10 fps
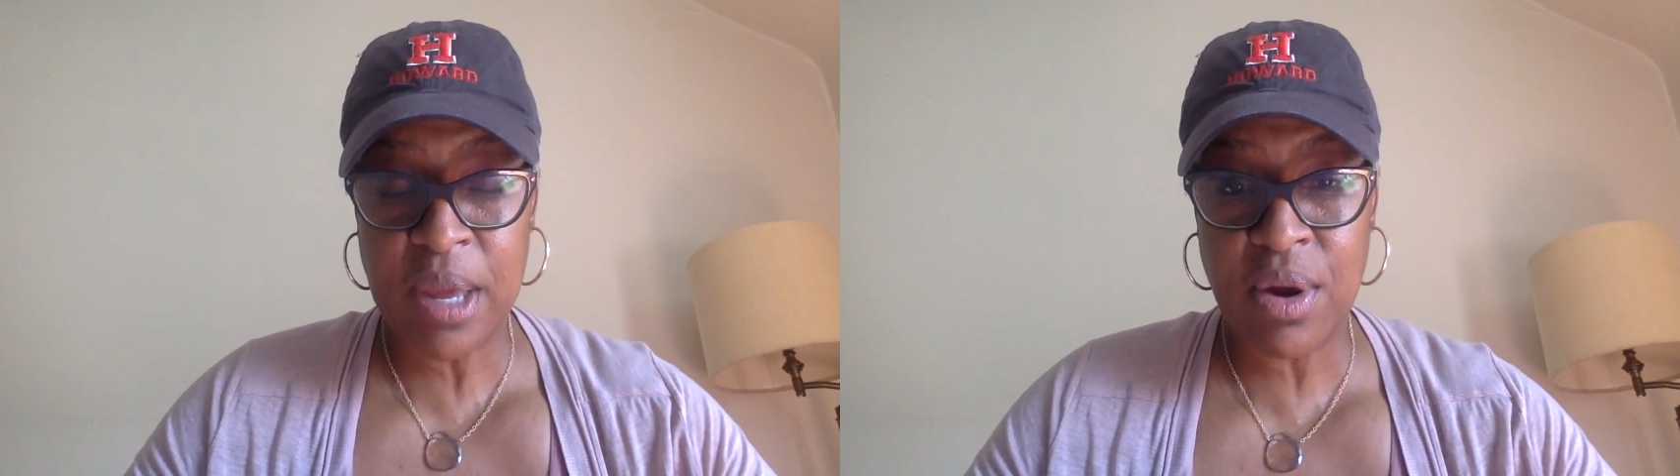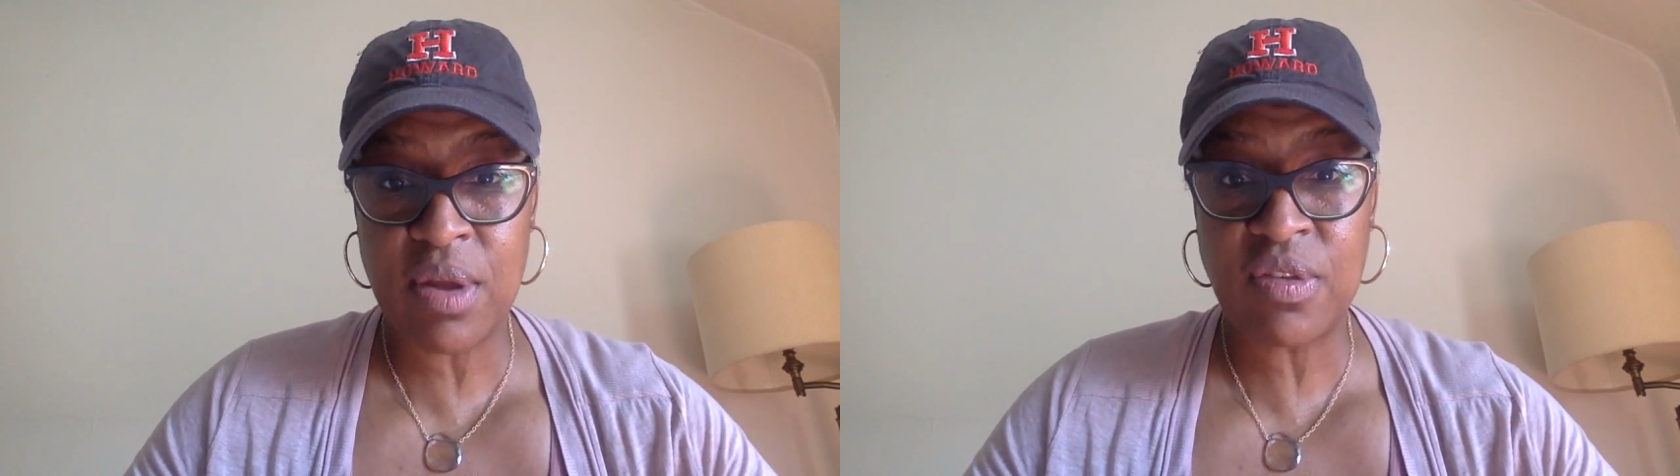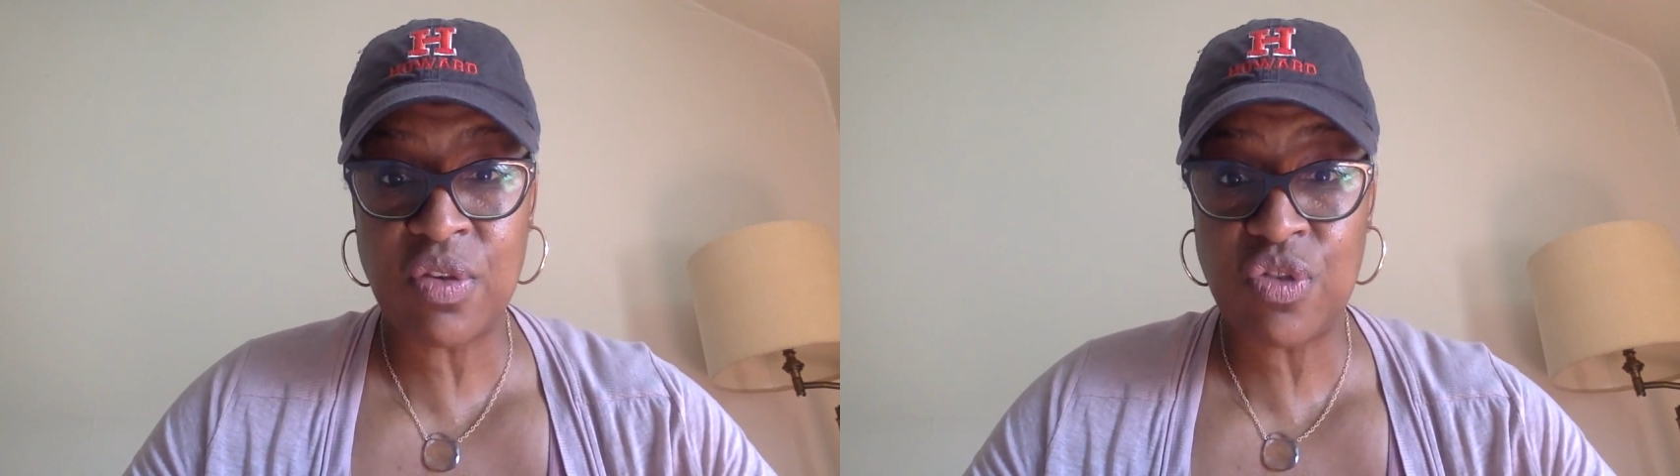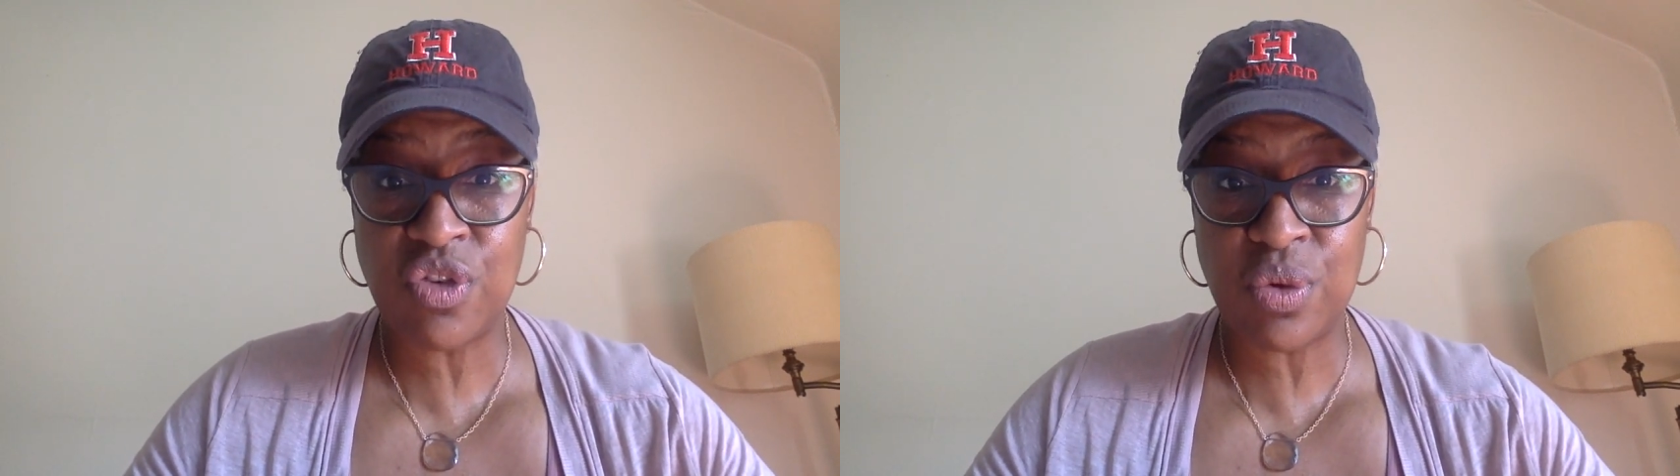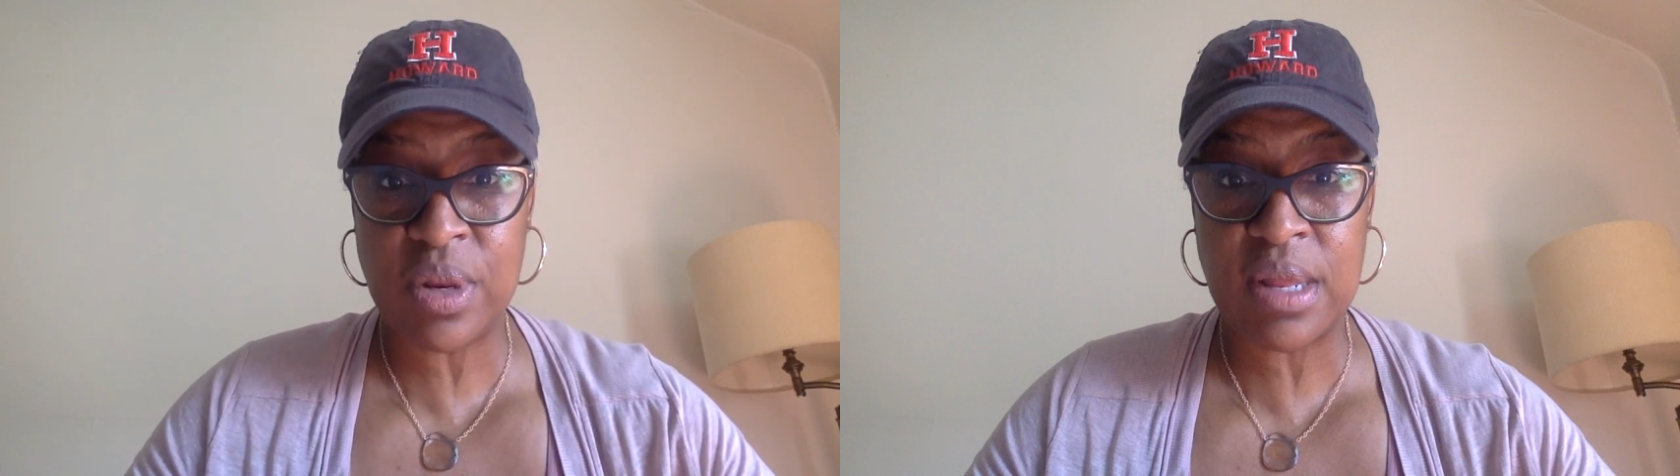parents, and
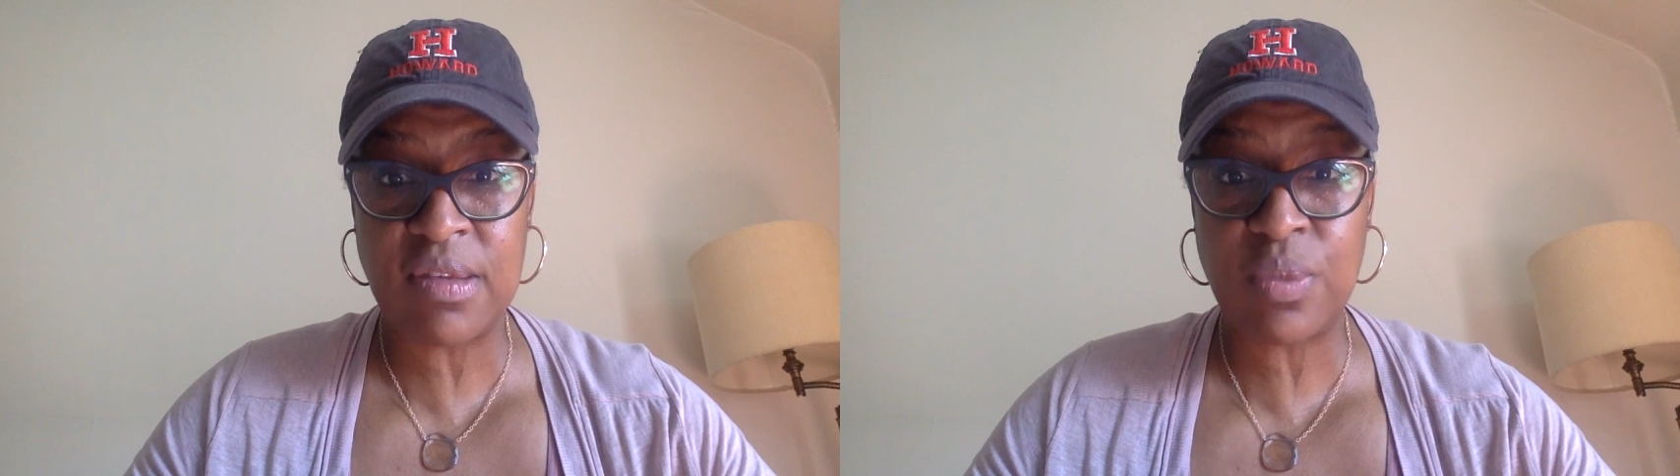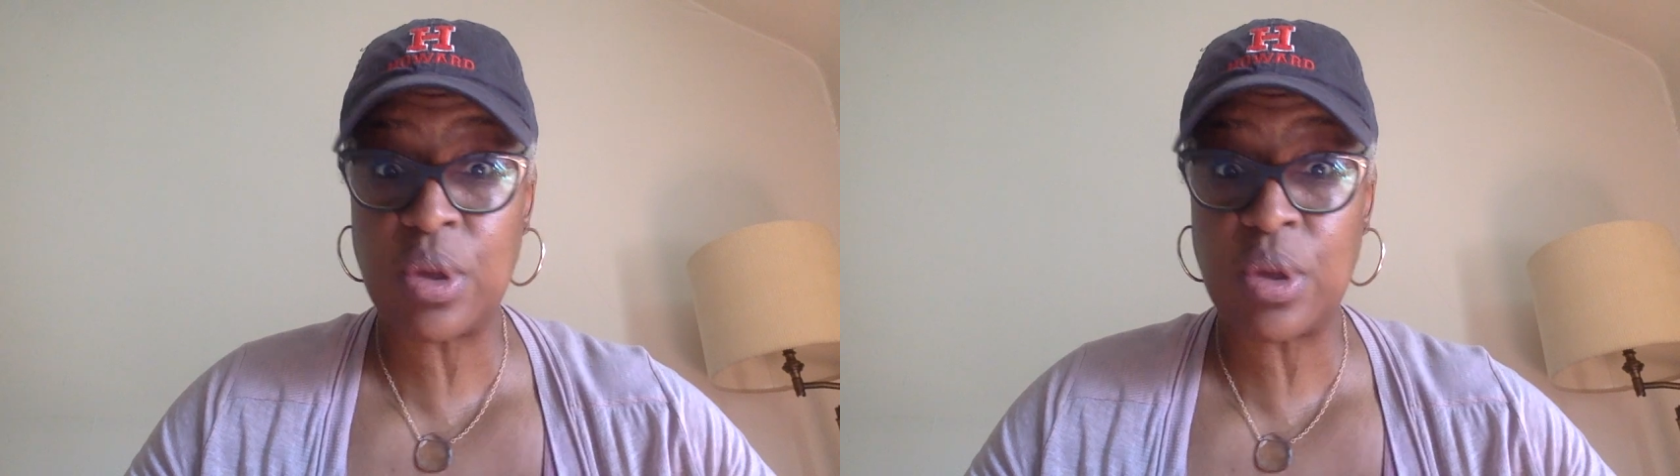students.